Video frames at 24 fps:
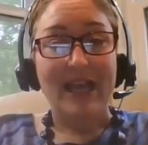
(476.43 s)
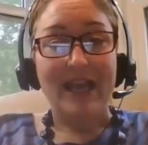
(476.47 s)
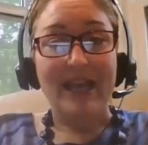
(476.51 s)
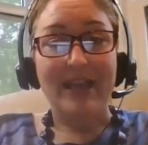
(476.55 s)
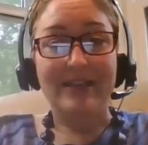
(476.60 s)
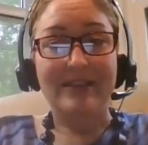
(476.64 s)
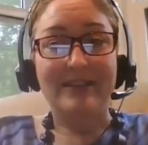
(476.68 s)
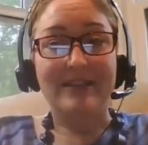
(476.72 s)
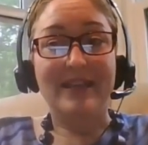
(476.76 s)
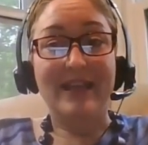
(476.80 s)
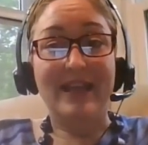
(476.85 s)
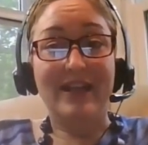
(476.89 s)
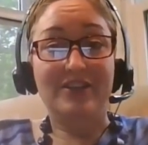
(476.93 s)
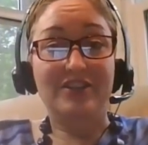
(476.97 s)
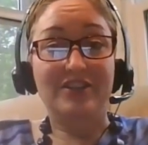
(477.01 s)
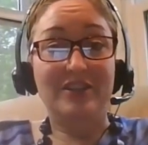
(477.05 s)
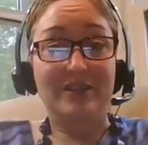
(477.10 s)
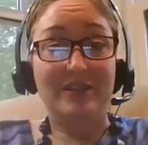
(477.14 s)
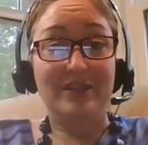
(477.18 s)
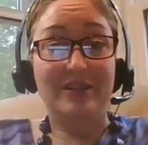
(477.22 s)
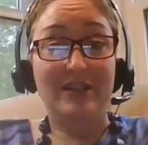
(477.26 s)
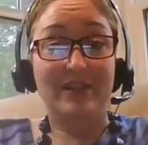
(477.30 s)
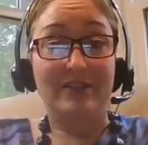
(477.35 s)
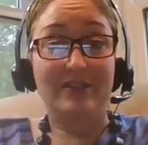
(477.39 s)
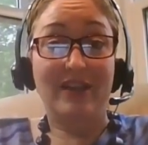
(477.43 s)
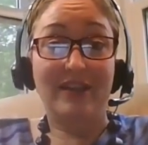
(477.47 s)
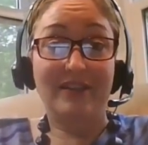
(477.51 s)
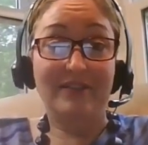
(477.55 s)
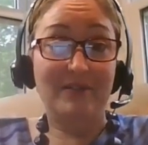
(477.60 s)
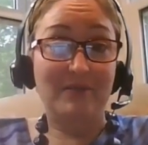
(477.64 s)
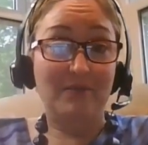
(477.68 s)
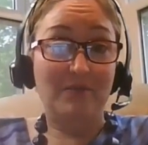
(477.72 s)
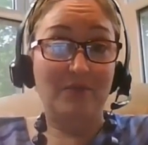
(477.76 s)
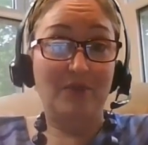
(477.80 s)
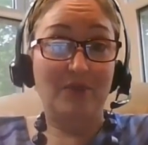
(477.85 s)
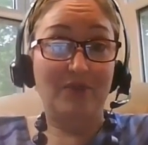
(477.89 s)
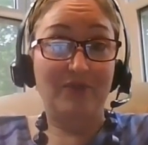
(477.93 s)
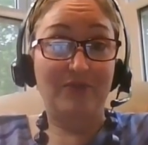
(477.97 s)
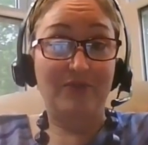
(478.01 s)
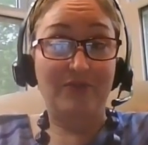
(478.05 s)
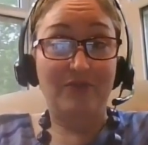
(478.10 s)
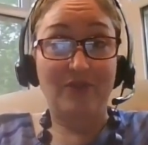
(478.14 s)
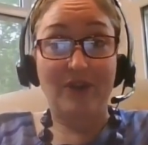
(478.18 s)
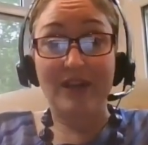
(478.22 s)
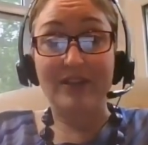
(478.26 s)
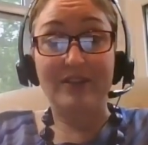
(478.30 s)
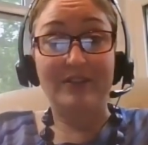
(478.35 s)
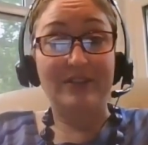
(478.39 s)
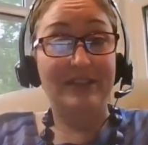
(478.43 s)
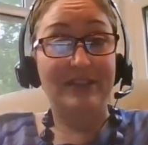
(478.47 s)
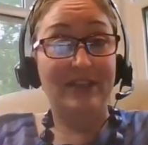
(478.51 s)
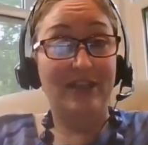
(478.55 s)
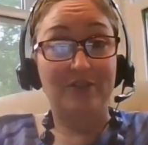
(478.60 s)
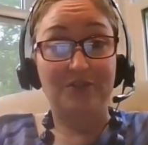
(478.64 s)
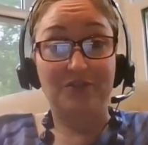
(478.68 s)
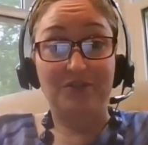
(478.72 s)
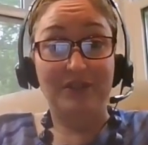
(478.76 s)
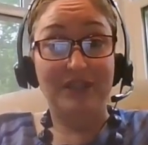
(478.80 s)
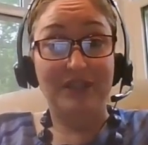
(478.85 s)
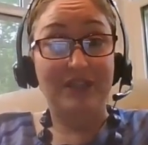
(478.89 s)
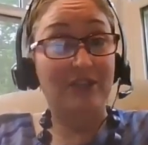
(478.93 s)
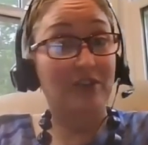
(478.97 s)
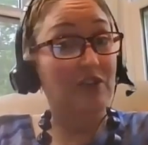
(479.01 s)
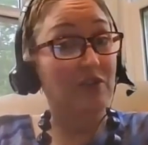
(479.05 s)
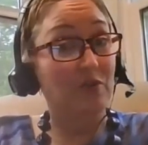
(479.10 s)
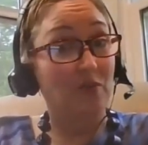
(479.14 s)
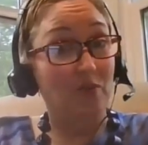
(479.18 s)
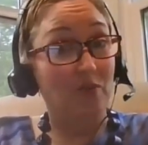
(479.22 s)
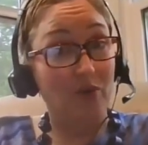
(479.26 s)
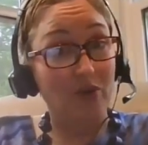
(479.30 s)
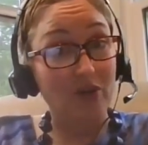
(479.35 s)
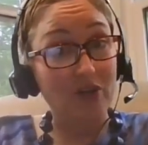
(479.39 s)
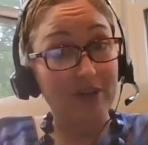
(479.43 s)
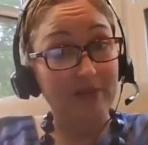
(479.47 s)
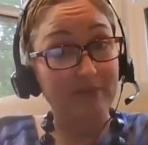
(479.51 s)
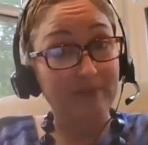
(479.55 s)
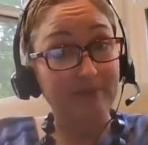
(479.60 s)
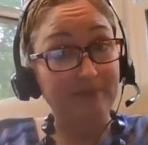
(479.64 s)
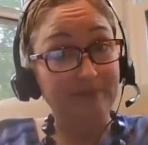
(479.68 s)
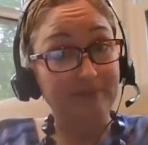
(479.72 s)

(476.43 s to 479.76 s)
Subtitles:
and they actually, a lot of them were frail and elderly and couldn't work